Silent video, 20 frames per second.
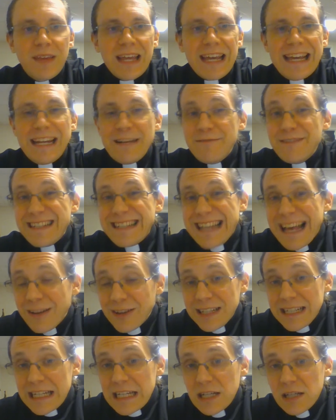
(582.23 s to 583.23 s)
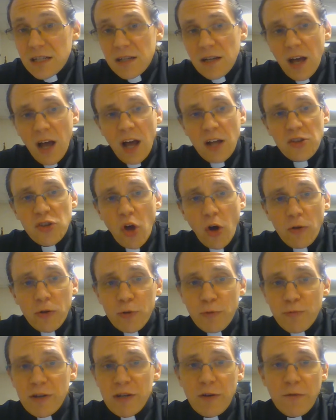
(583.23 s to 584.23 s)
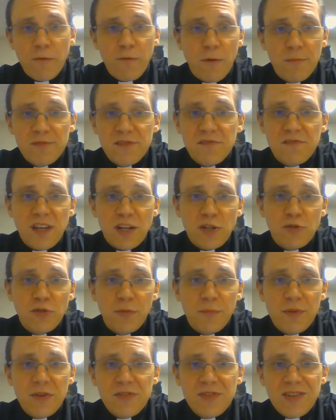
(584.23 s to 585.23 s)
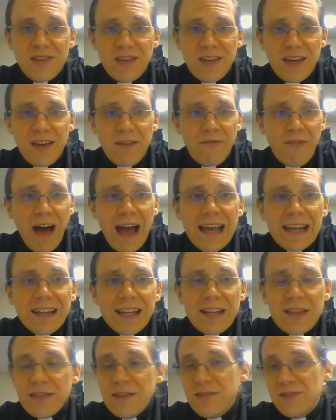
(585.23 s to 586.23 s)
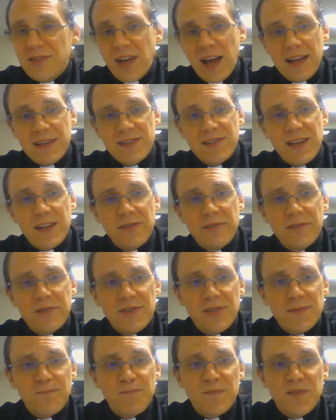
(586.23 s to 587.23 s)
infidelity, adultery, or forms of sexual abuse violate these high standards.